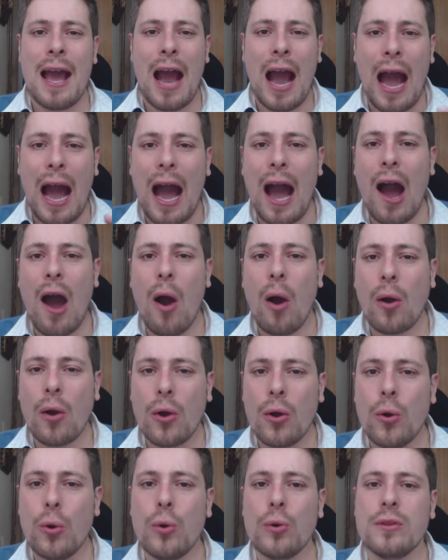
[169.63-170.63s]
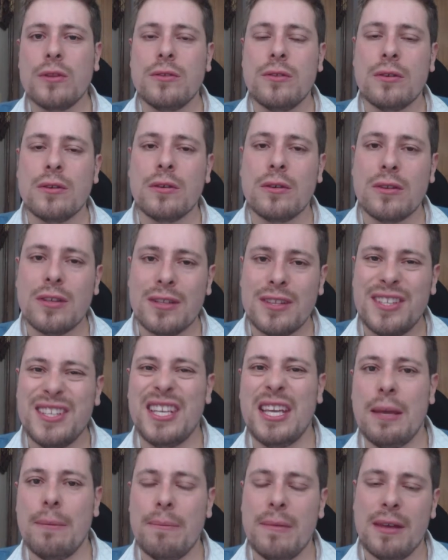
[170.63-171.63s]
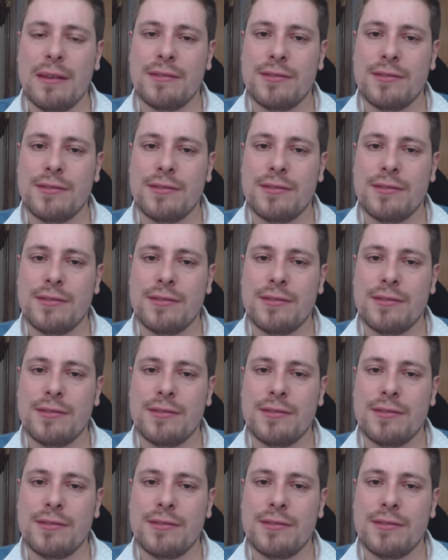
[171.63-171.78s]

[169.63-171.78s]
how good the team